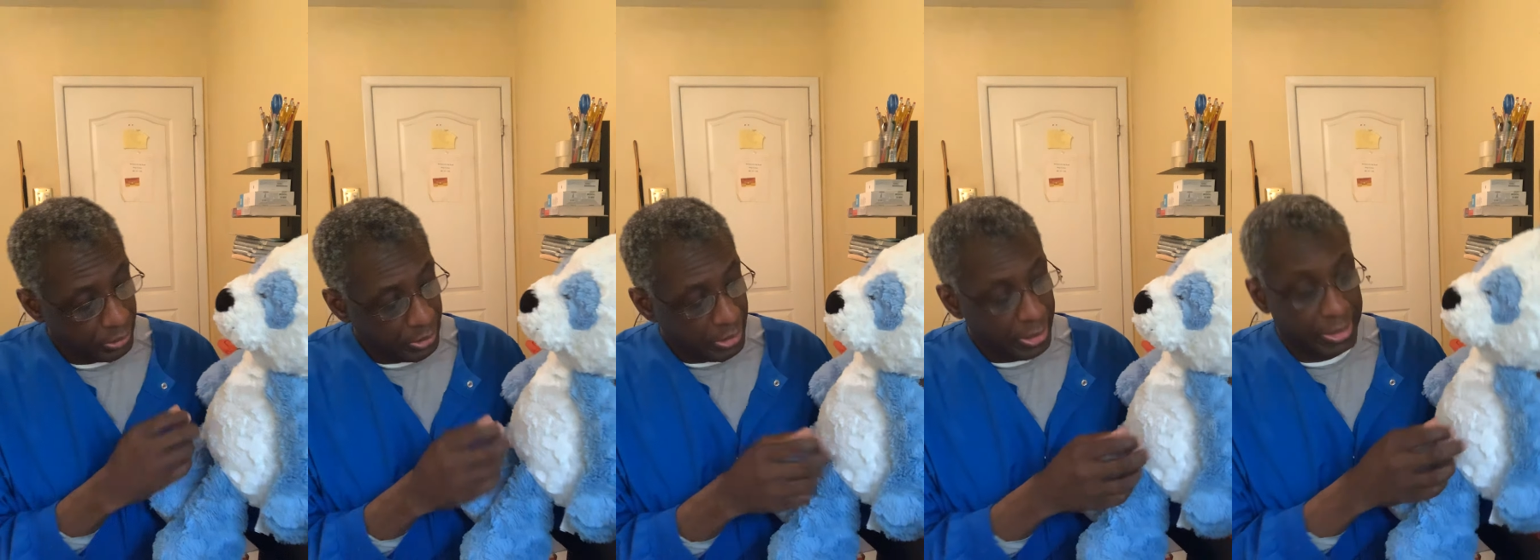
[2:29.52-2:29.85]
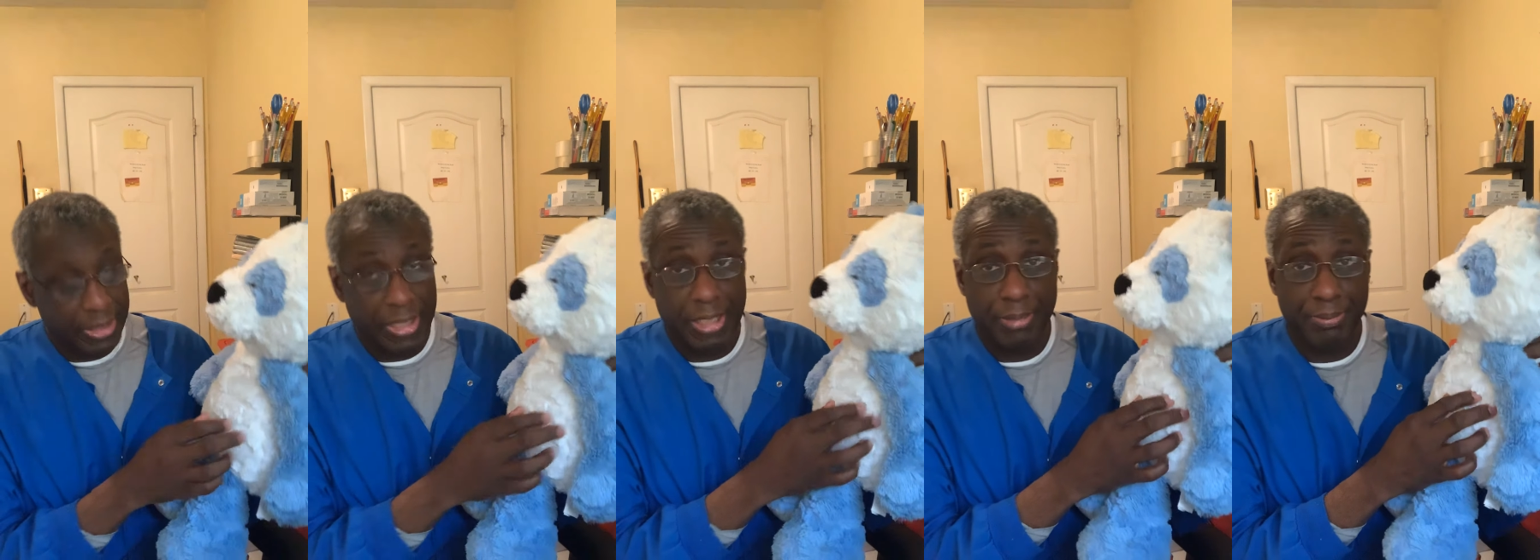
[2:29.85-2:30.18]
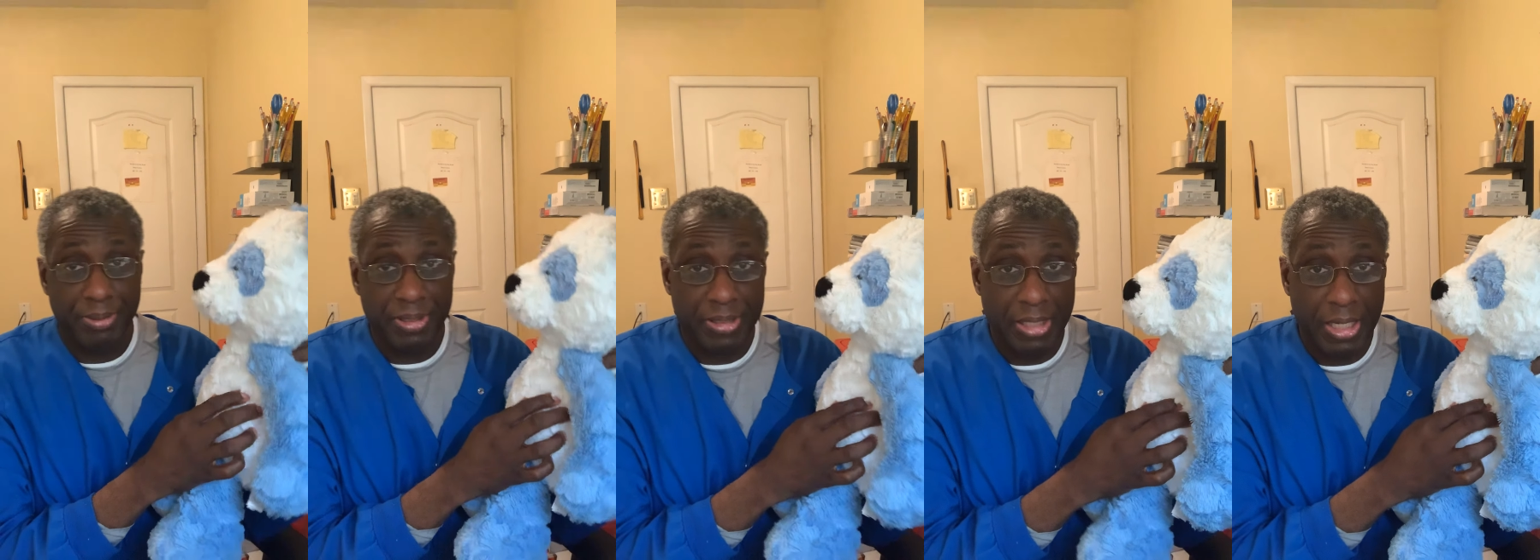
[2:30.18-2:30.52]
and the
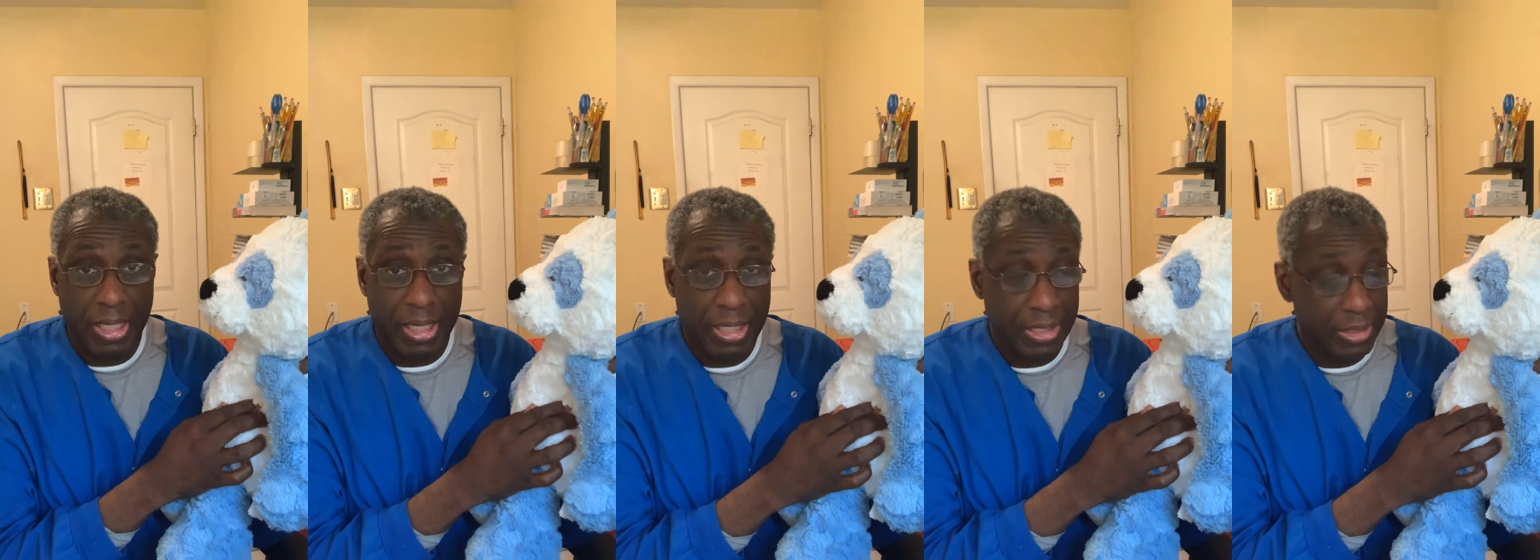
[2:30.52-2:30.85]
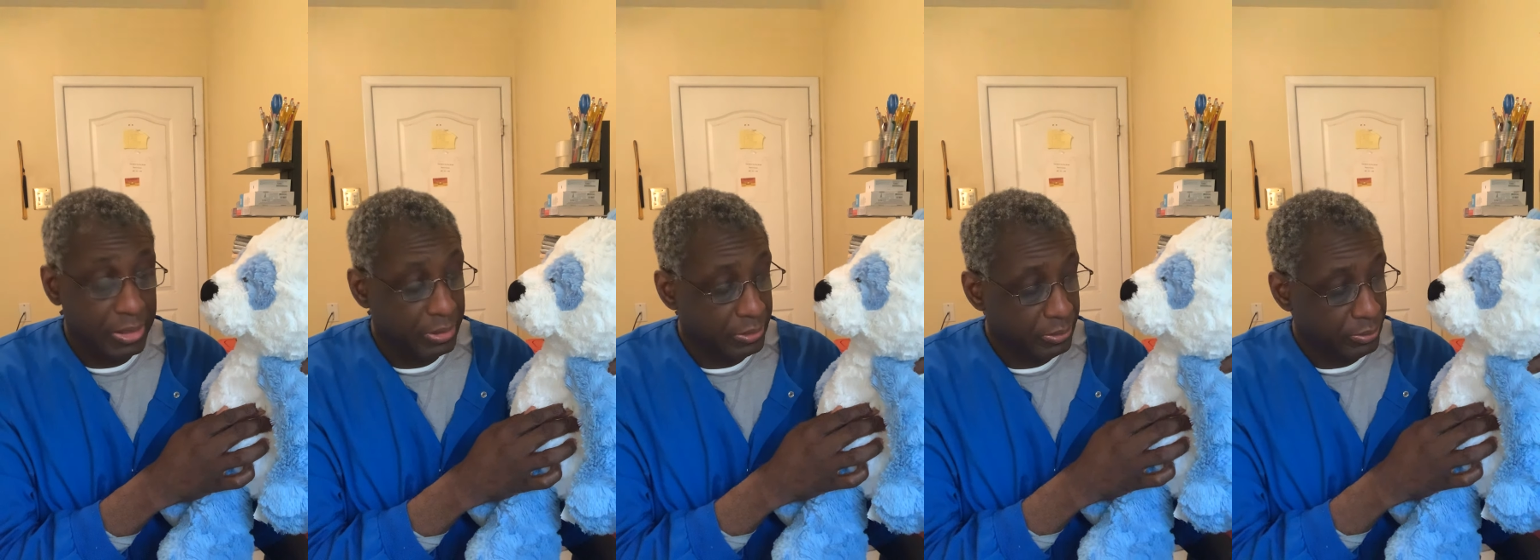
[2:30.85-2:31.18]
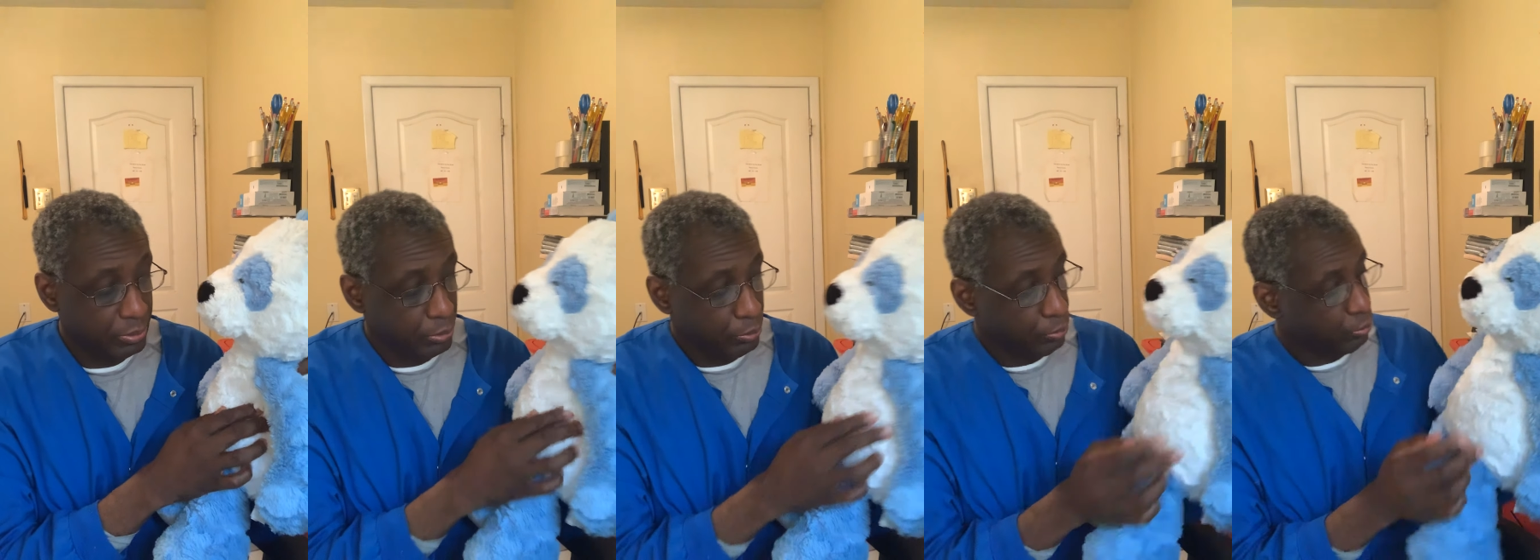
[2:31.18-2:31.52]
API,
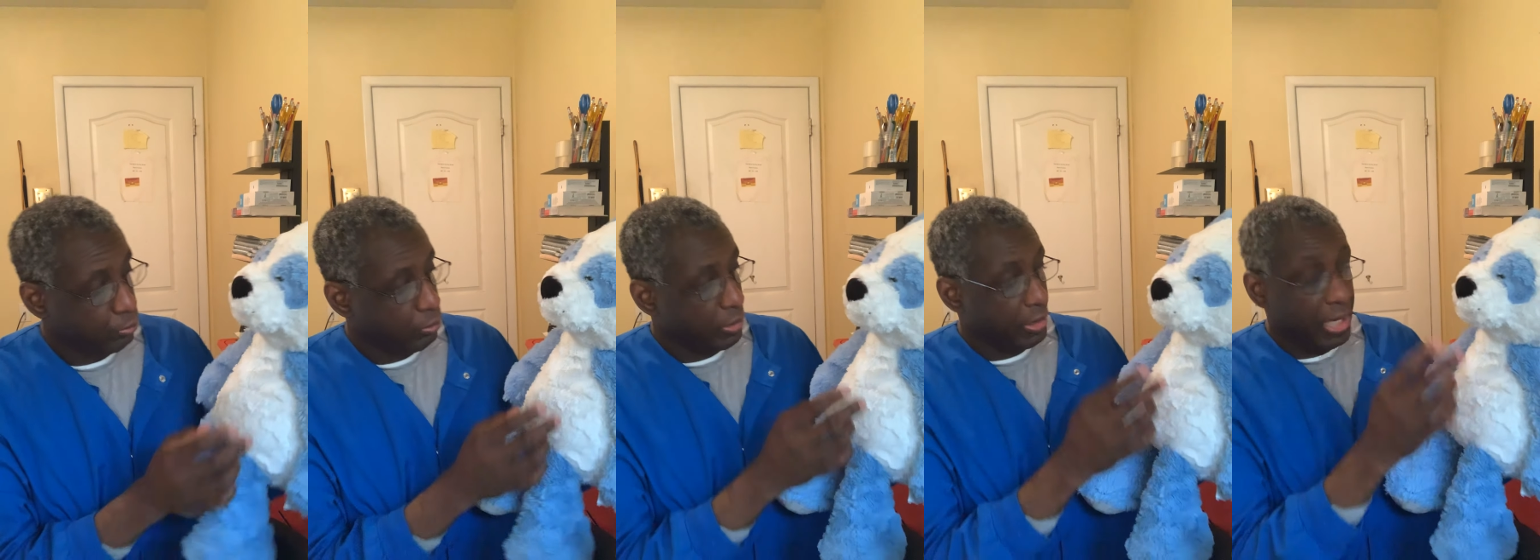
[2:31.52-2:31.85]
and